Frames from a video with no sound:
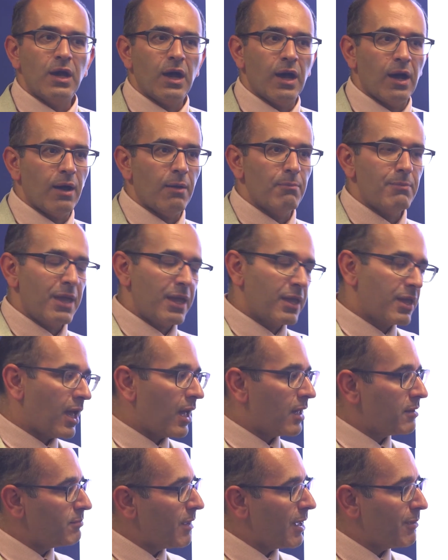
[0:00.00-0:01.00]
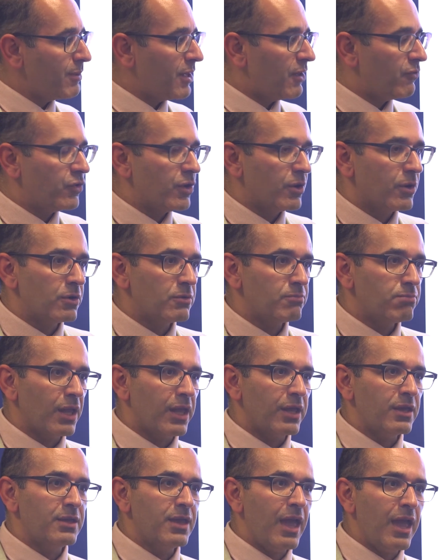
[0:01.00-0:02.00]
Again, maybe if you're
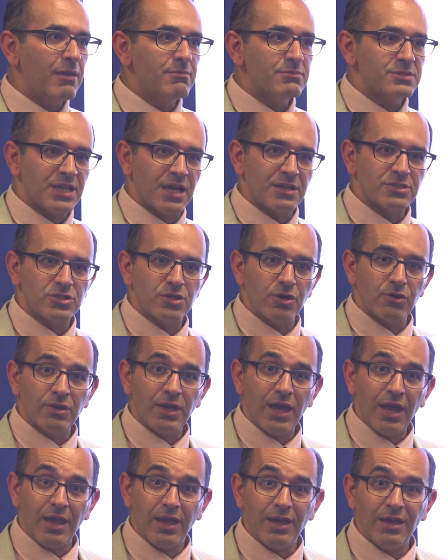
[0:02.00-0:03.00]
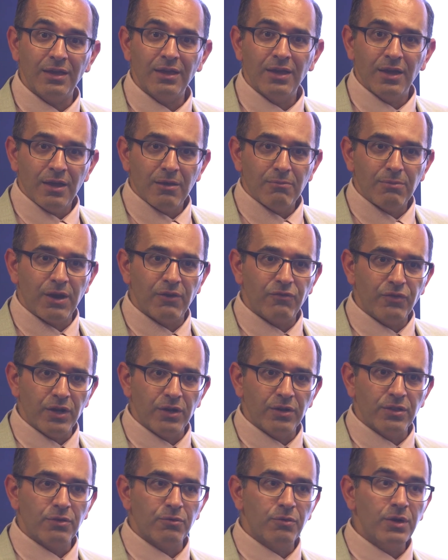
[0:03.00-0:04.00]
playing games, that's okay. But if
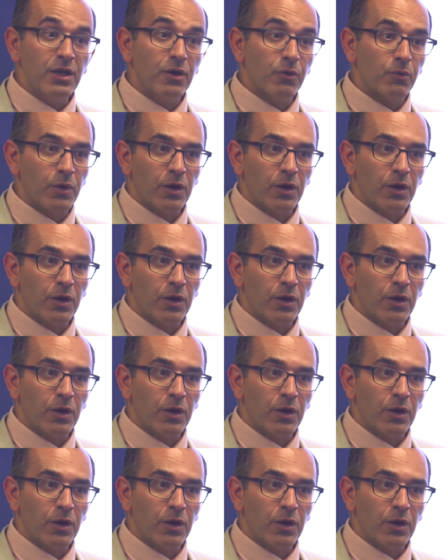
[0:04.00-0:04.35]
you're in the real